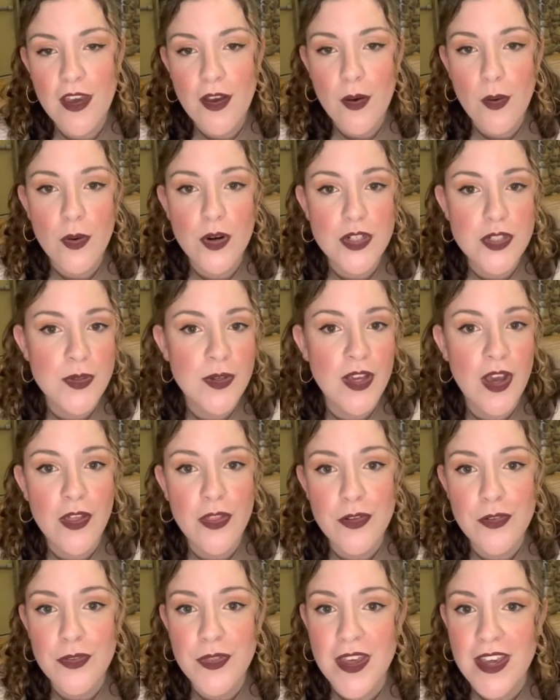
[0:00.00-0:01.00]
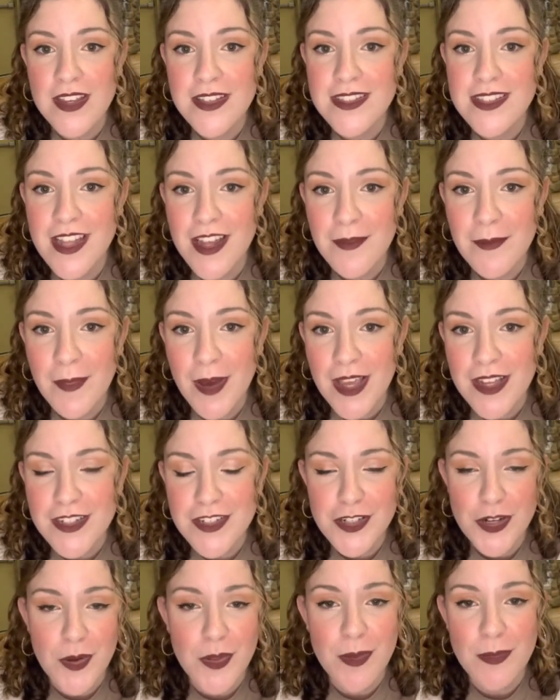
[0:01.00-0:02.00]
or doing other things that might
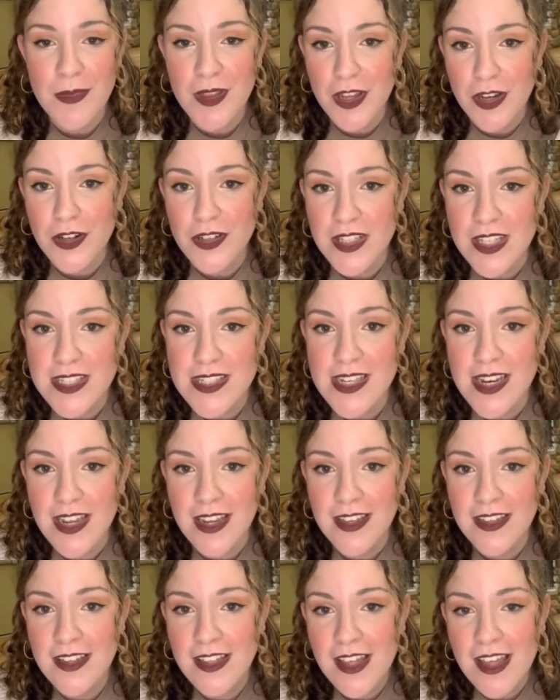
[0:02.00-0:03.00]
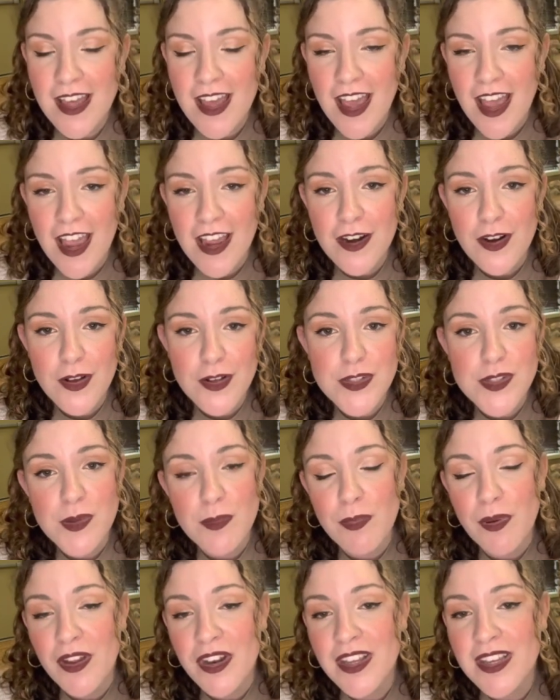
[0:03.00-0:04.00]
show them that you're listening, and also
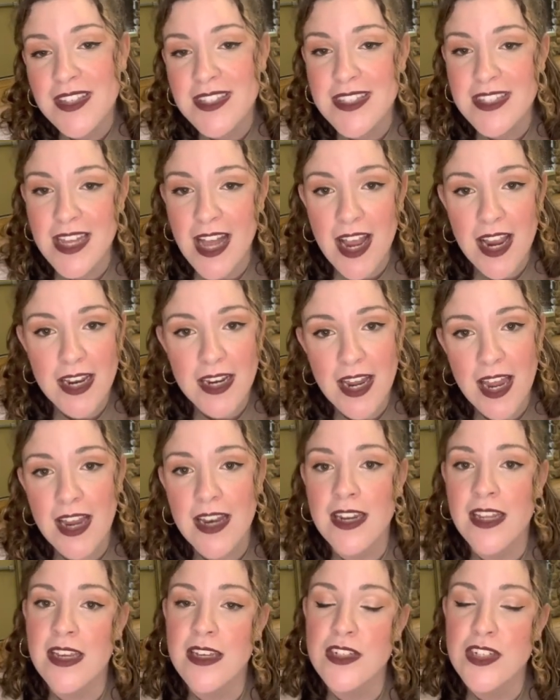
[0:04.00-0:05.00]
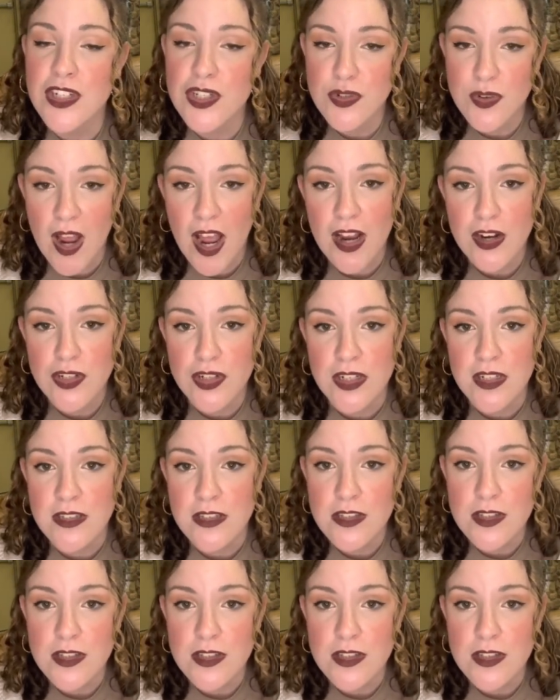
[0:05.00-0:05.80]
putting aside any distractions.